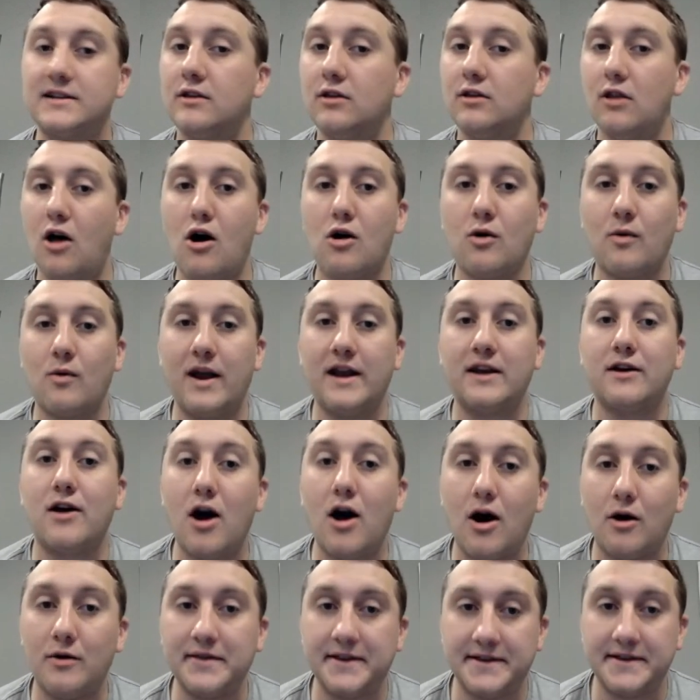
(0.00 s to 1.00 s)
But that's a long
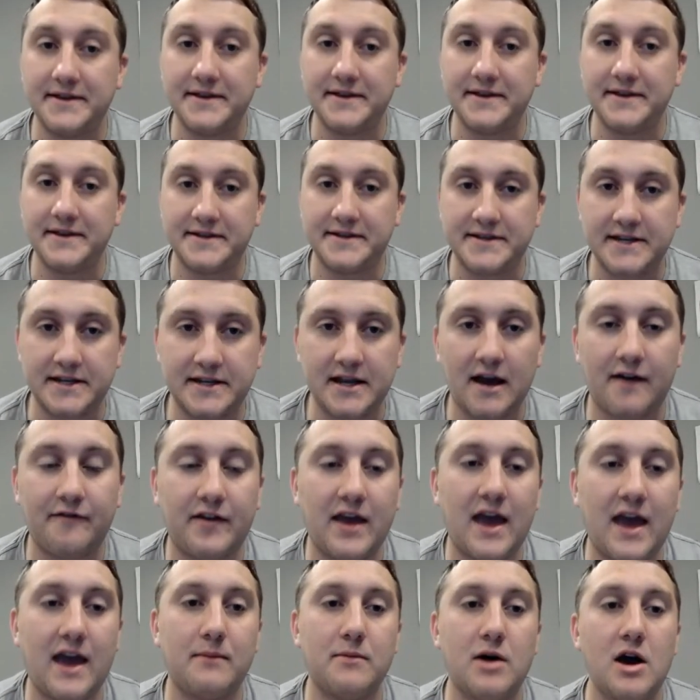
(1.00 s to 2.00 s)
way to go, and this is a tough
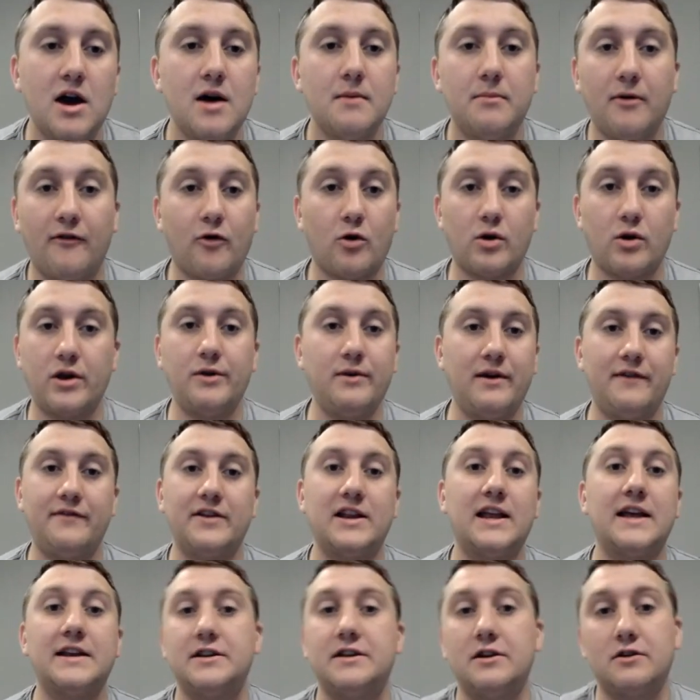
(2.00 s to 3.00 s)
game before you
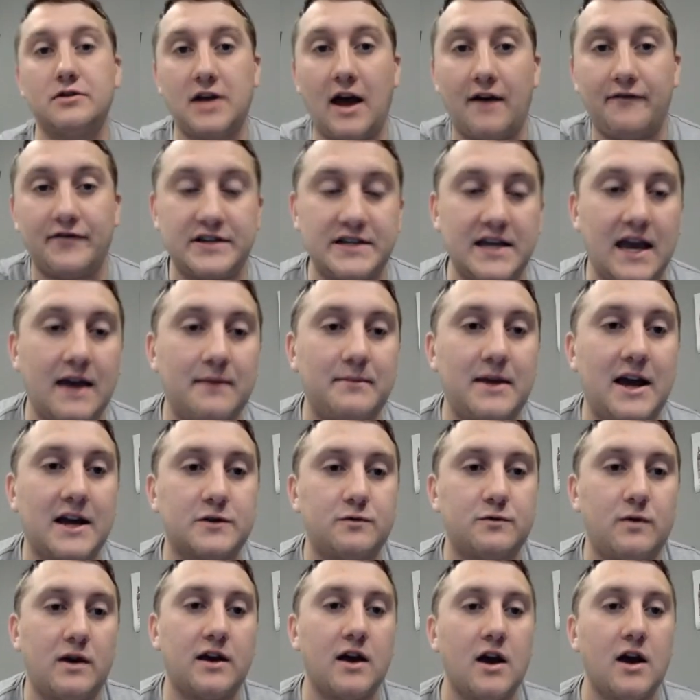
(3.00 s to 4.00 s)
even get to your toughest game
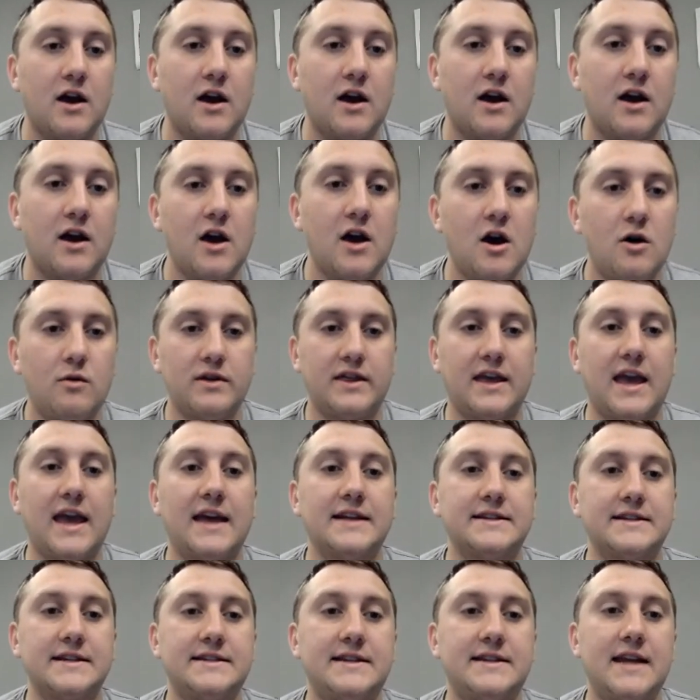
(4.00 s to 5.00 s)
next week with Kansas
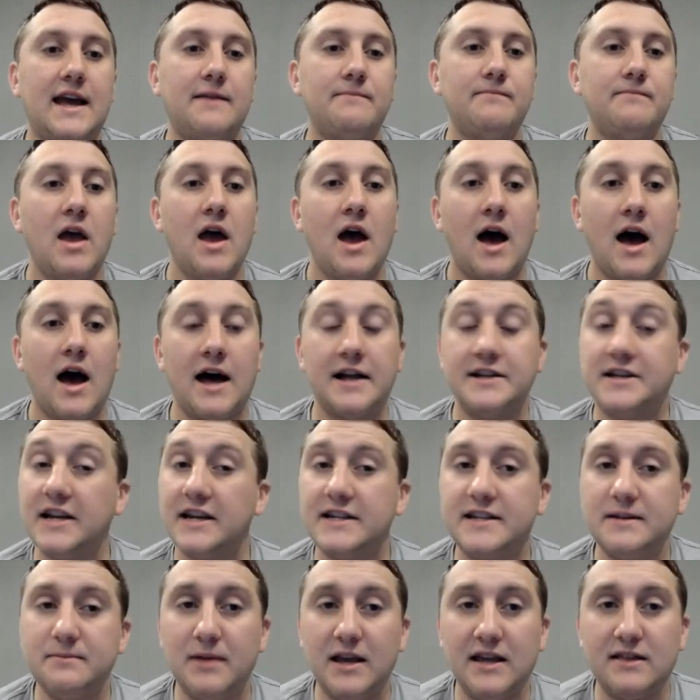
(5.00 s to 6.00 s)
State.
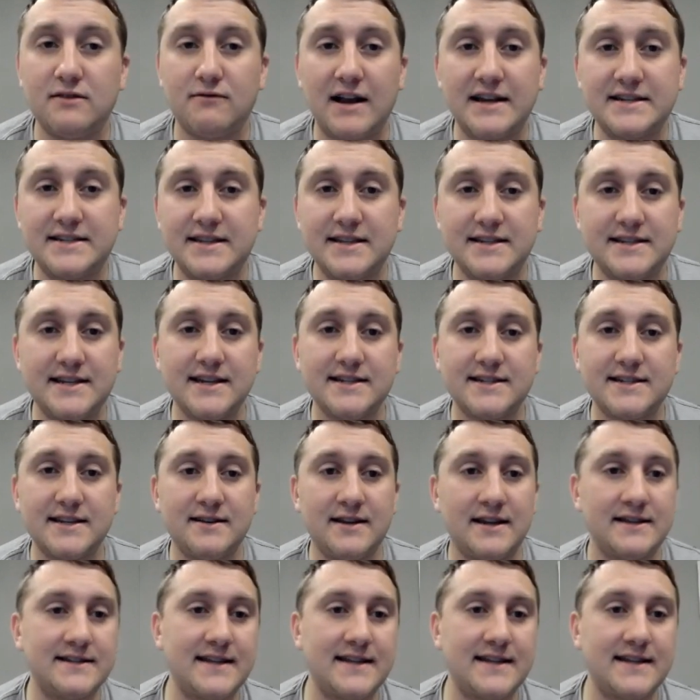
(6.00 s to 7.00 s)
Jason Bean, the rest of the season,
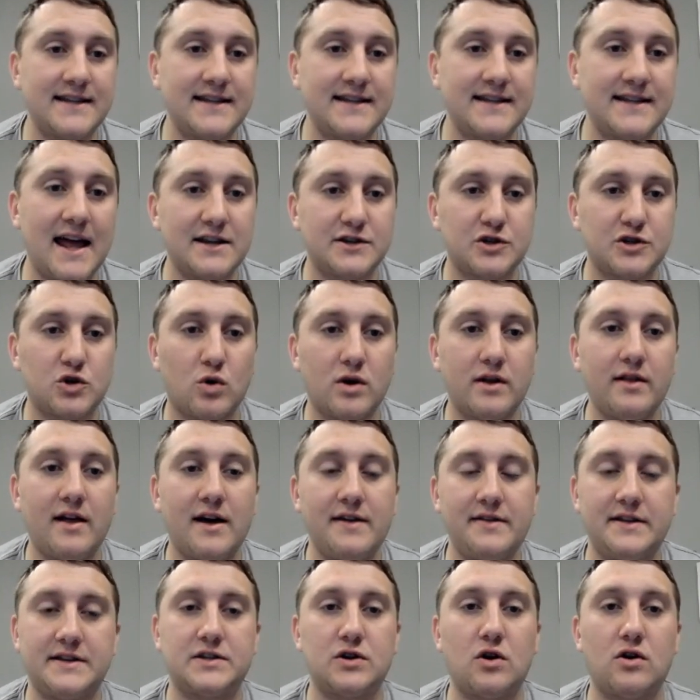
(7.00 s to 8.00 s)
is that a storyline that's
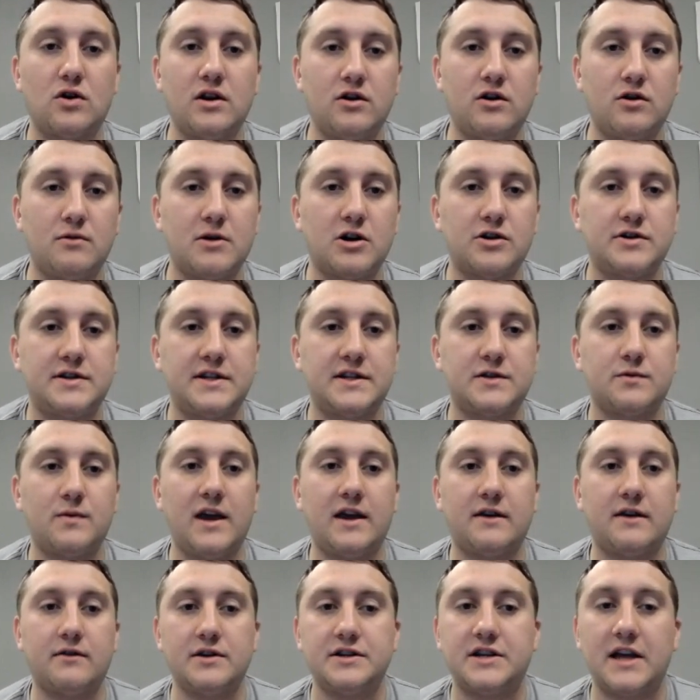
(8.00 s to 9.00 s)
starting to emerge this week?
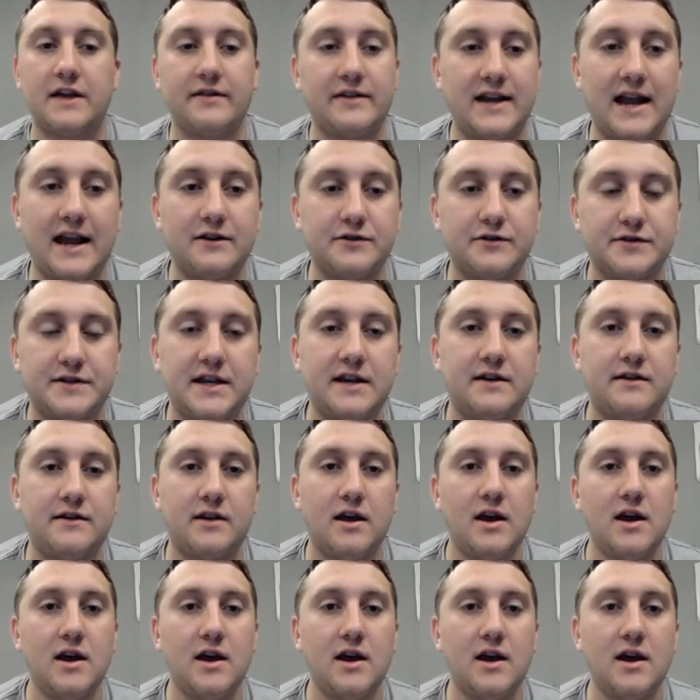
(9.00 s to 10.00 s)
Jalon Daniels didn't,
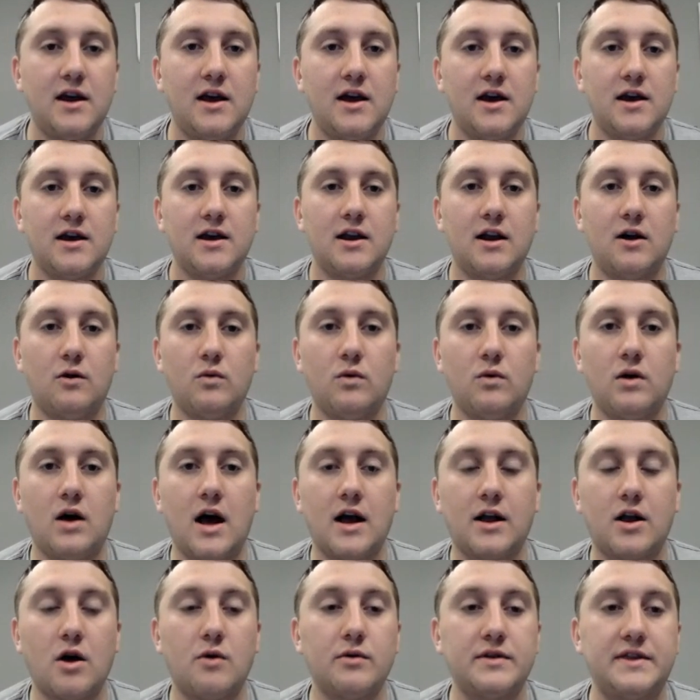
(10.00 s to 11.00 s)
go
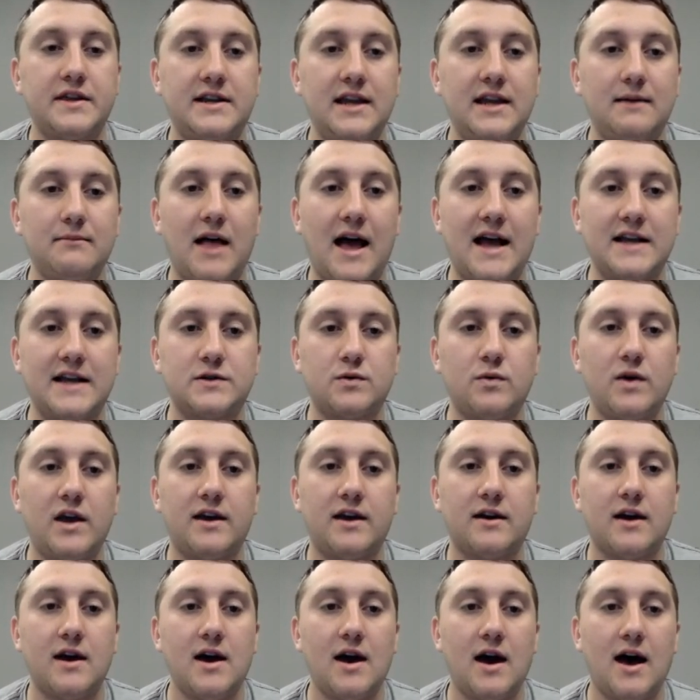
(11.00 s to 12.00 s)
with the team last
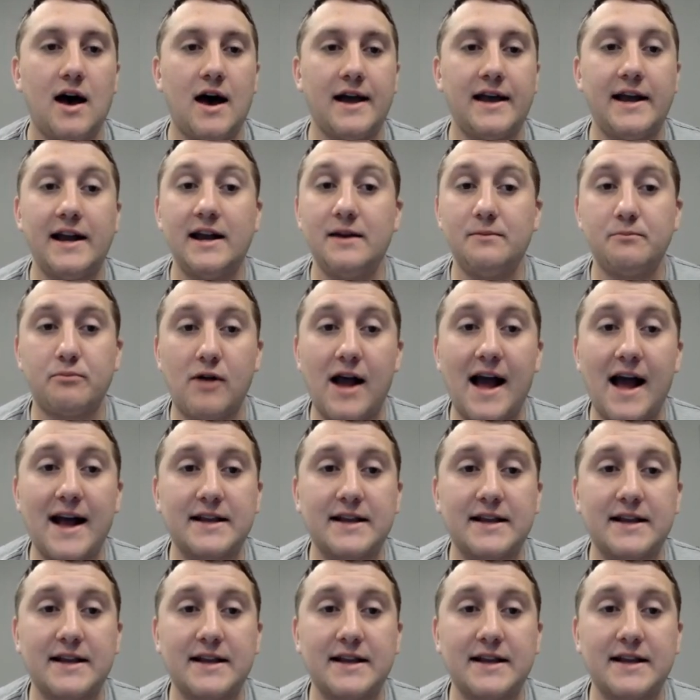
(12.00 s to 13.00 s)
week. He didn't
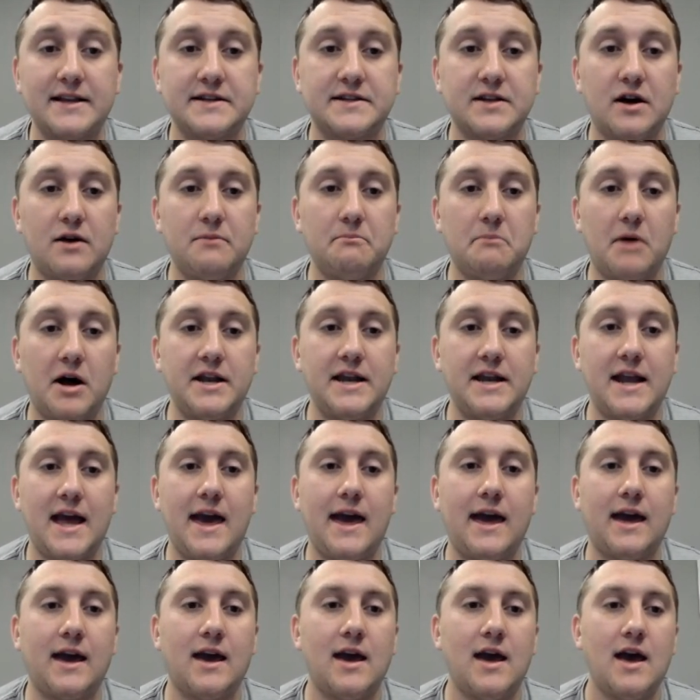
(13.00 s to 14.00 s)
practice on
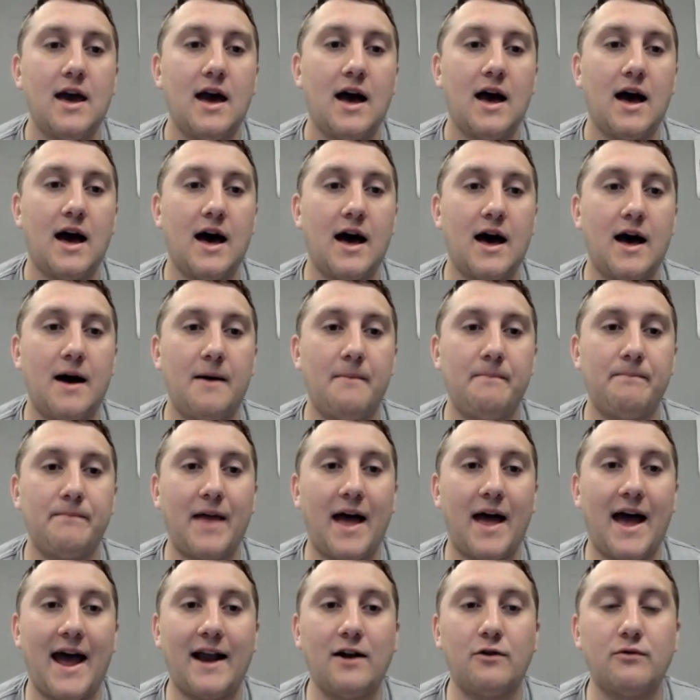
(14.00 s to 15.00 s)
Monday.
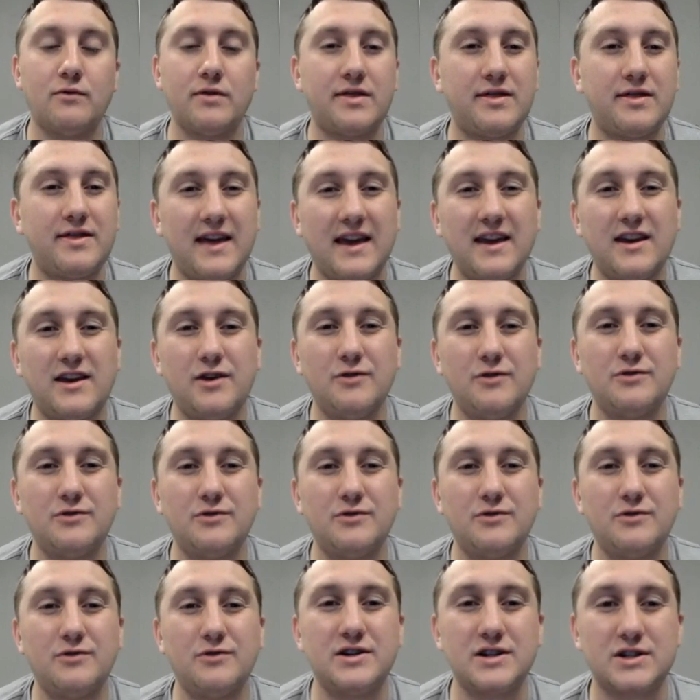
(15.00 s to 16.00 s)
I don't think you
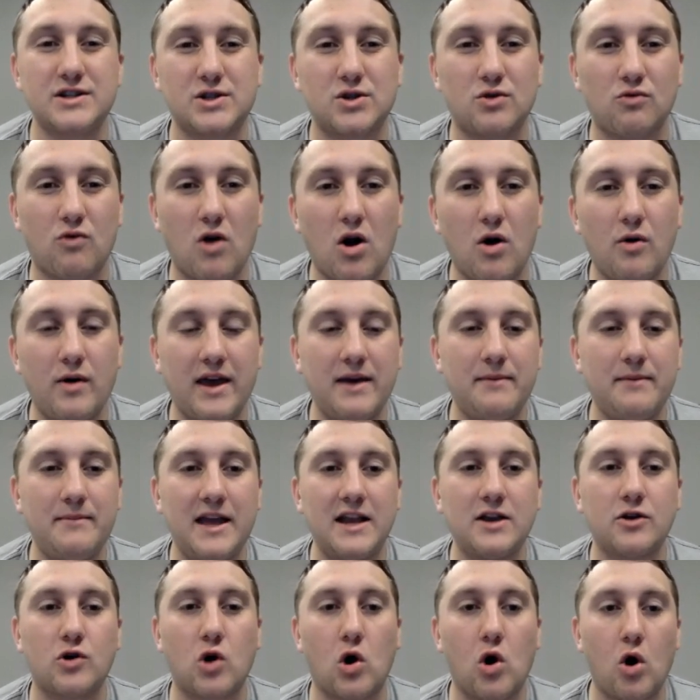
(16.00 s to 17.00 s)
just throw him
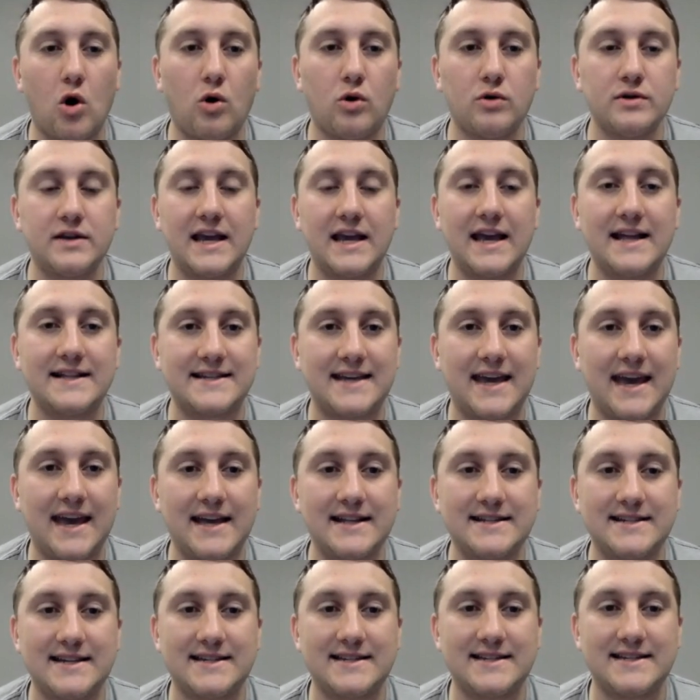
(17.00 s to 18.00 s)
in cold against
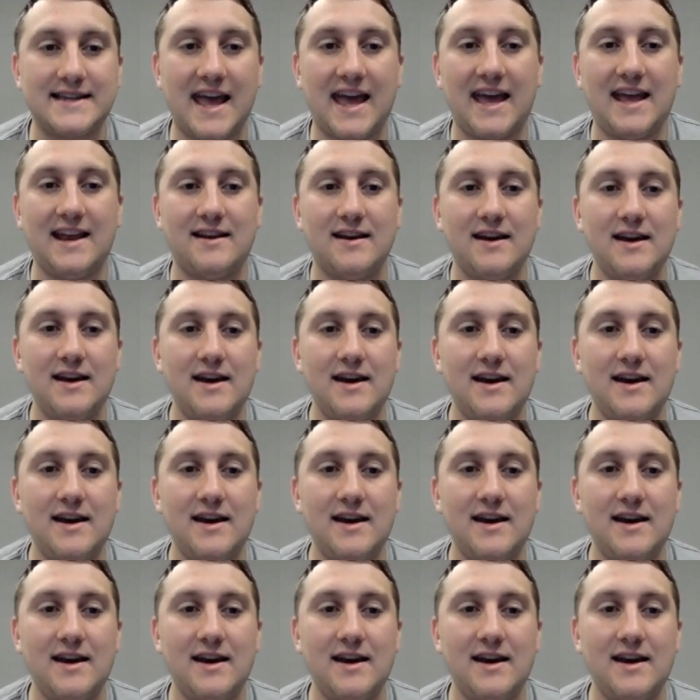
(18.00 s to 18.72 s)
Kansas State.